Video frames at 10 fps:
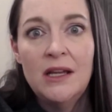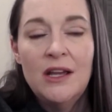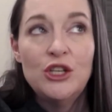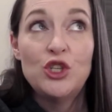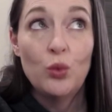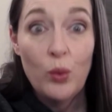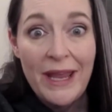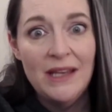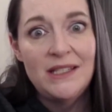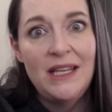to
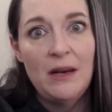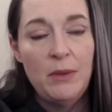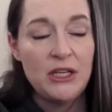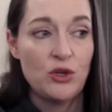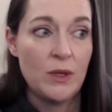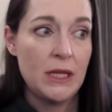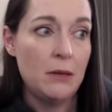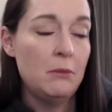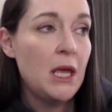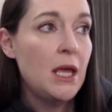wait to get a picture with
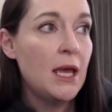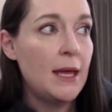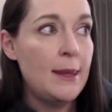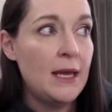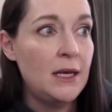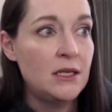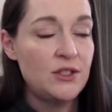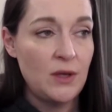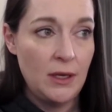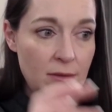them. And then, so
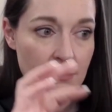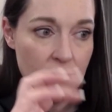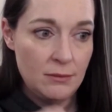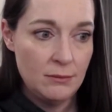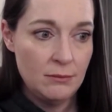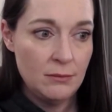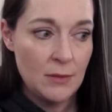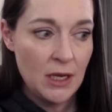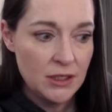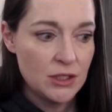I
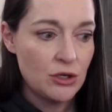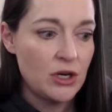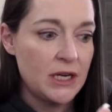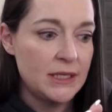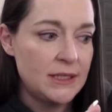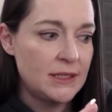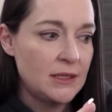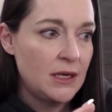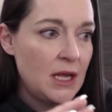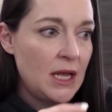hugged Chris,
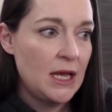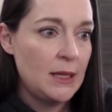and